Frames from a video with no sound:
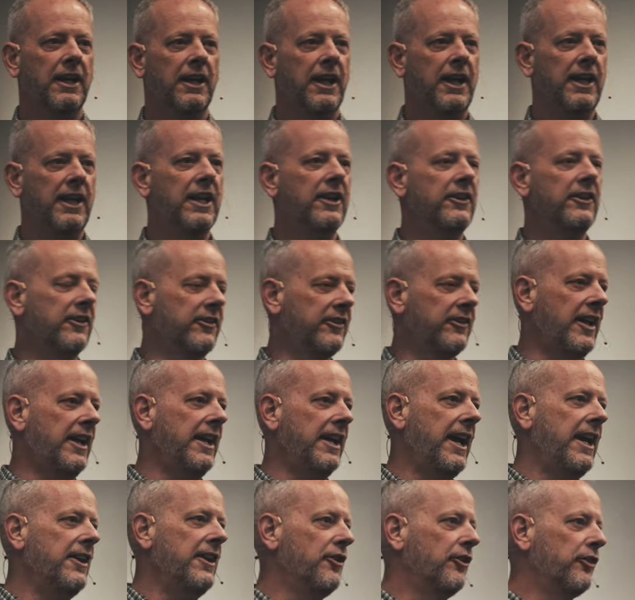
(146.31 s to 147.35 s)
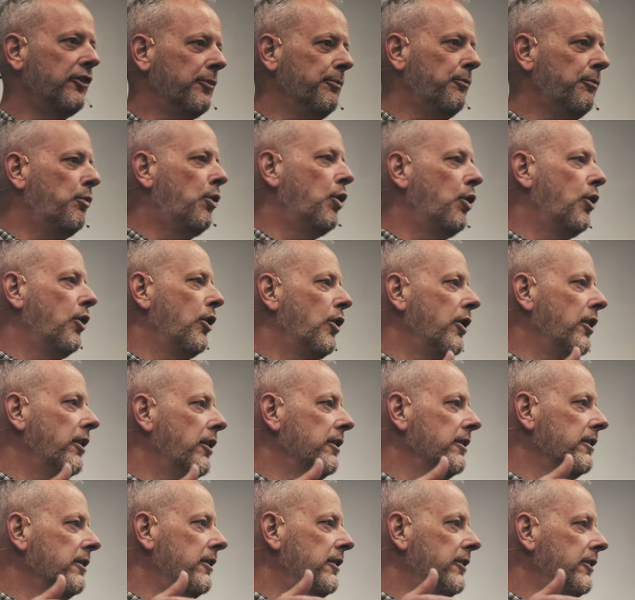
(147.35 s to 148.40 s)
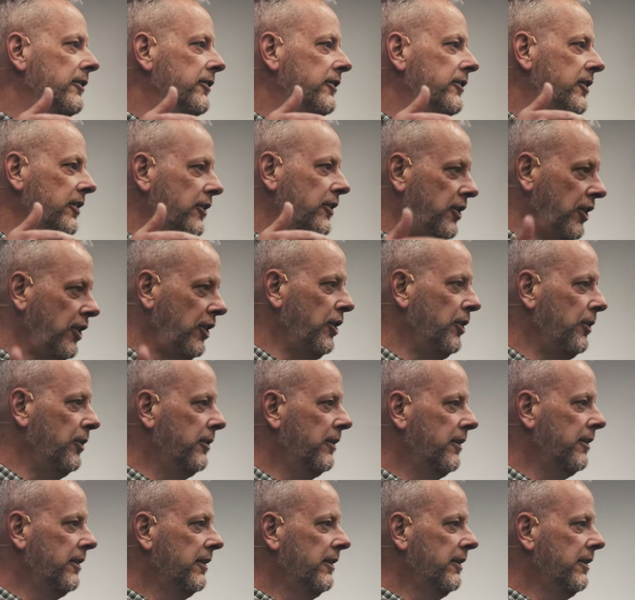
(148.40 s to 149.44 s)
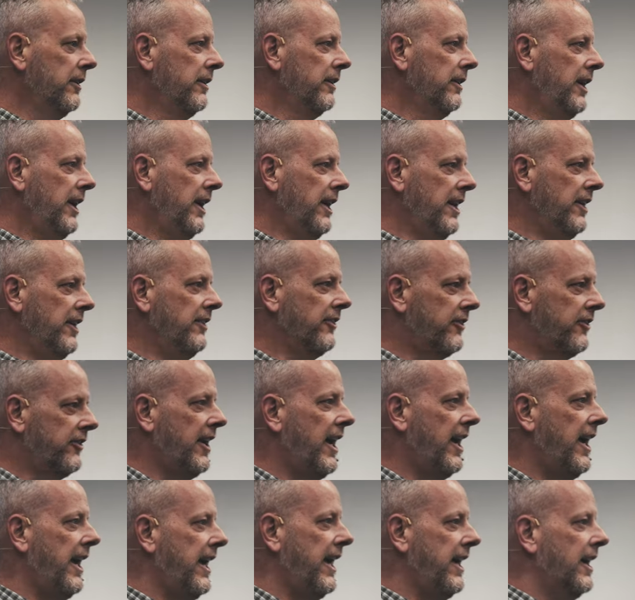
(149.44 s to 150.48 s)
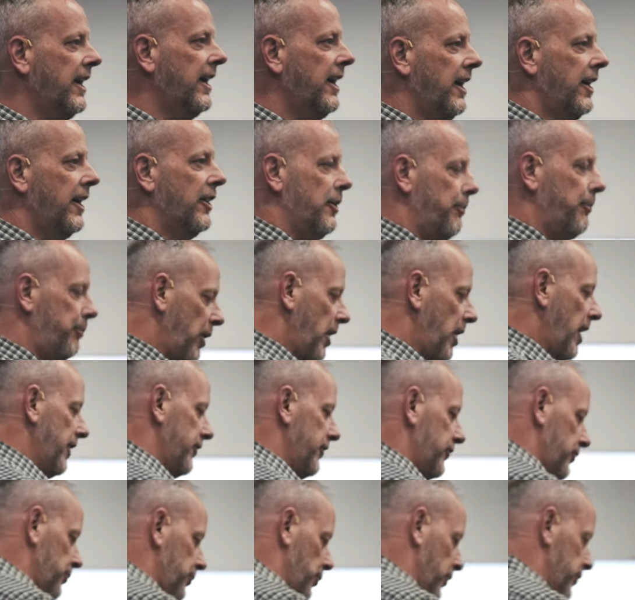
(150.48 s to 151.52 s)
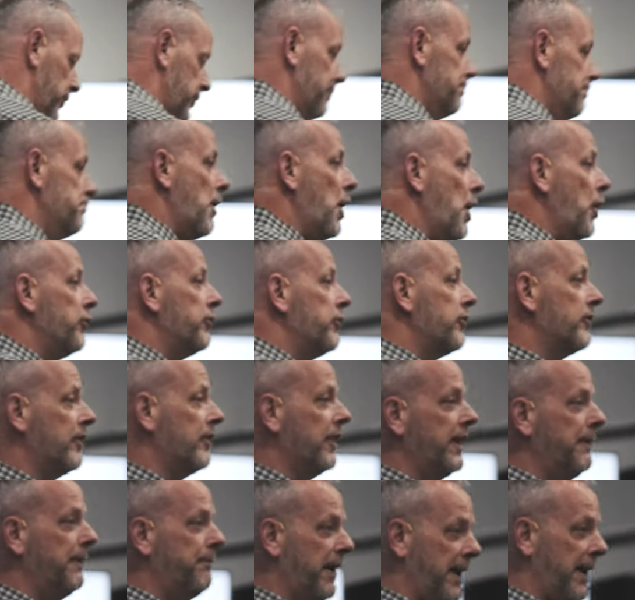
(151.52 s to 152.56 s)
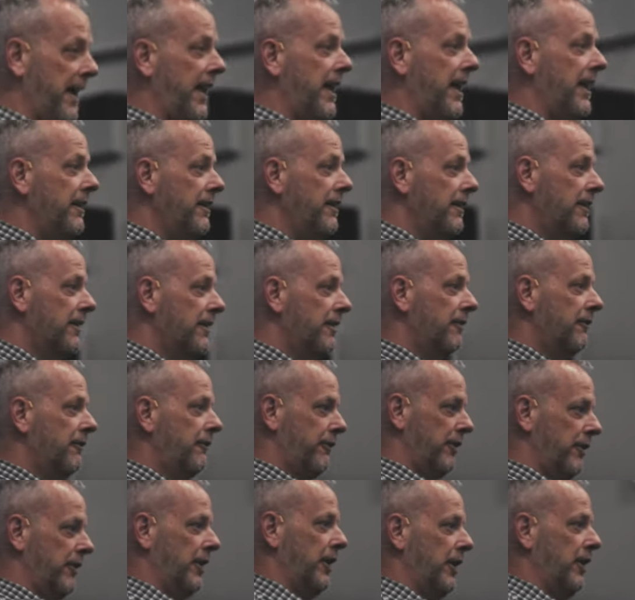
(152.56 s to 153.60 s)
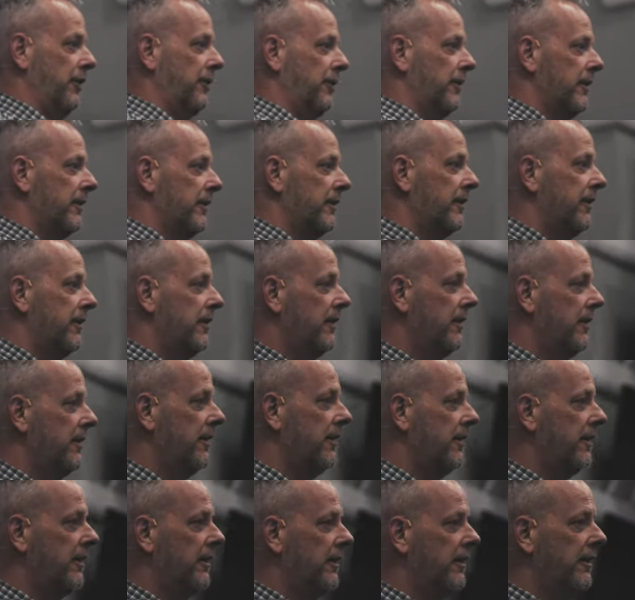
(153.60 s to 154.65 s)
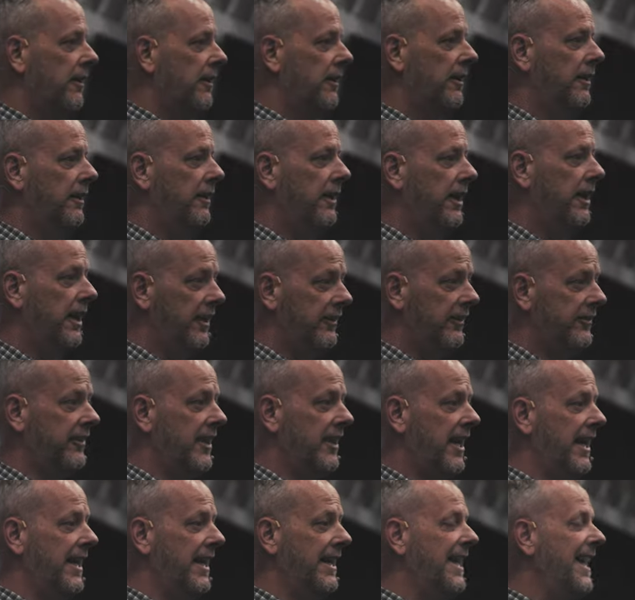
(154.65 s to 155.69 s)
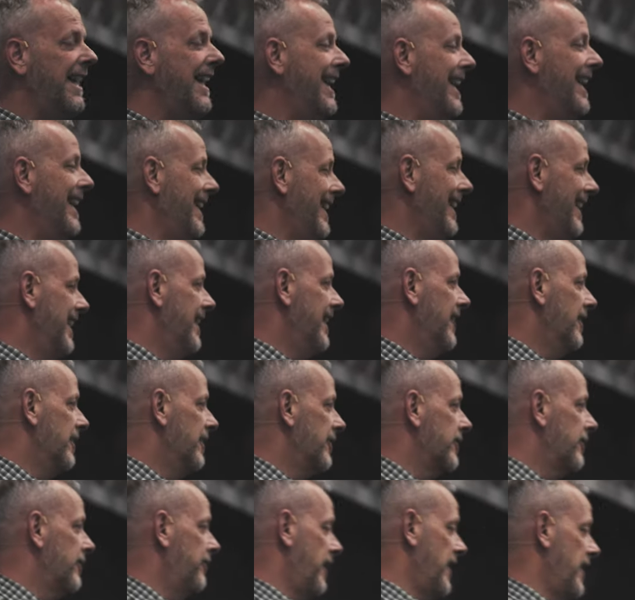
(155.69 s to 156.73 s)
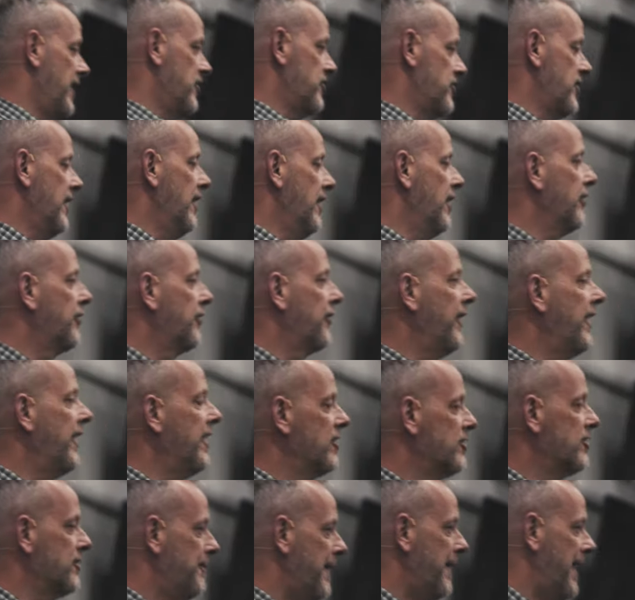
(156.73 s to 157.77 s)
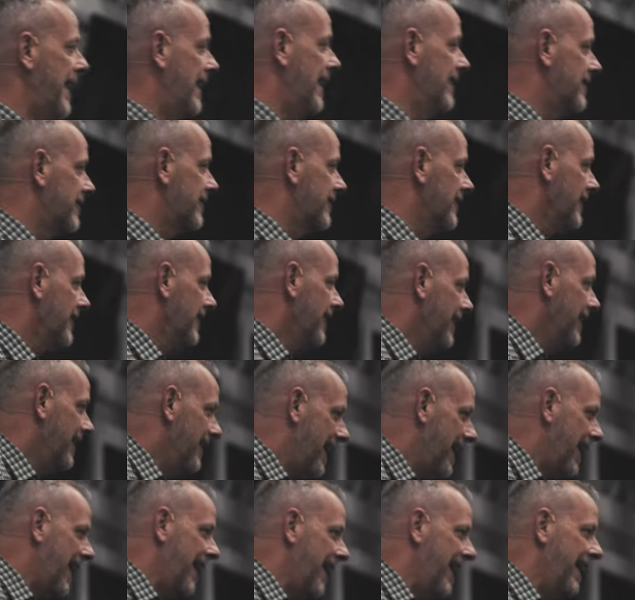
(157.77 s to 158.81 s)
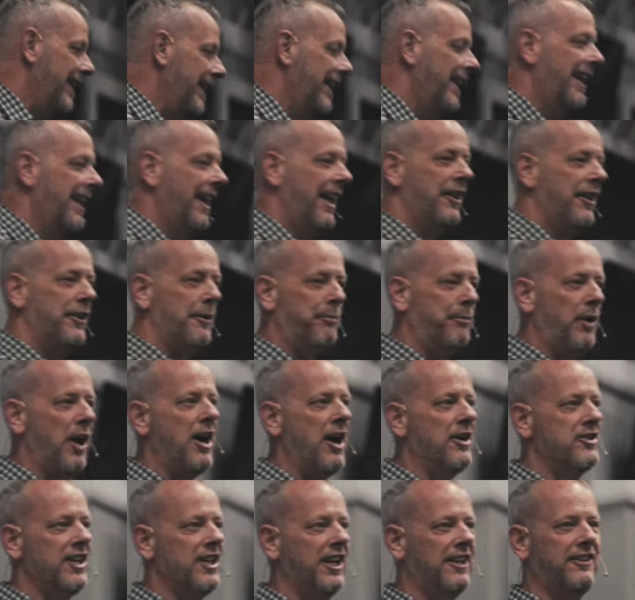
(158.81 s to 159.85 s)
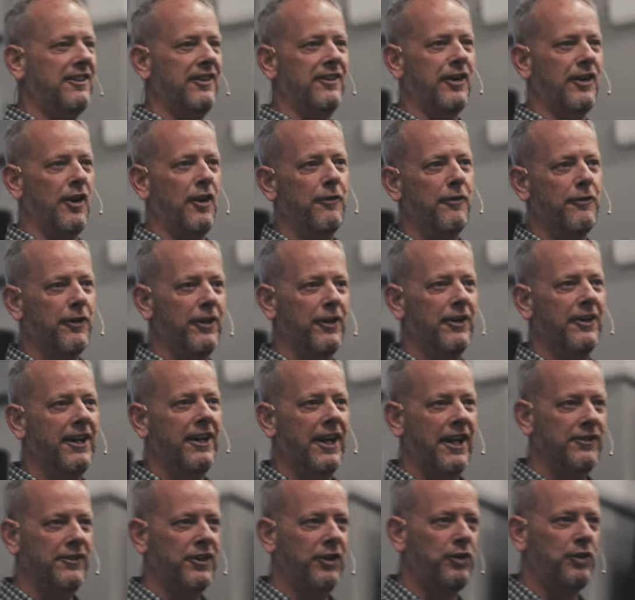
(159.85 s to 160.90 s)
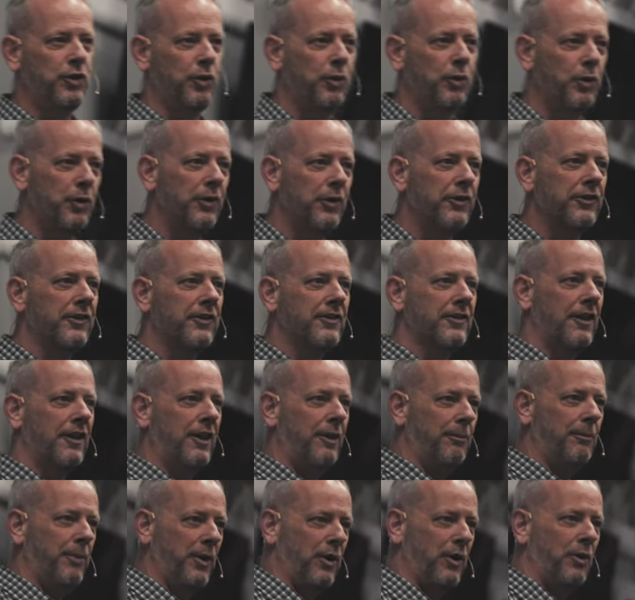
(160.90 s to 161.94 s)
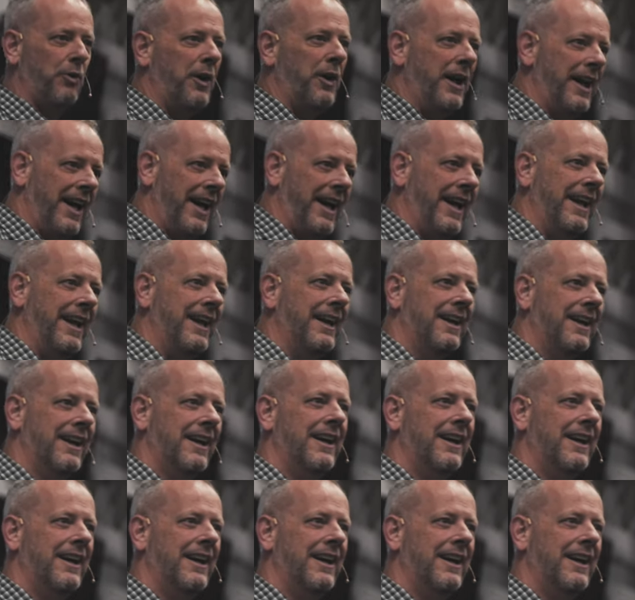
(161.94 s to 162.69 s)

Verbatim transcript: He didn't say, hey, there's more to do. He didn't say the price was mostly paid for you. He said, it is finished. It is finished means that the project is over and the tools are put away.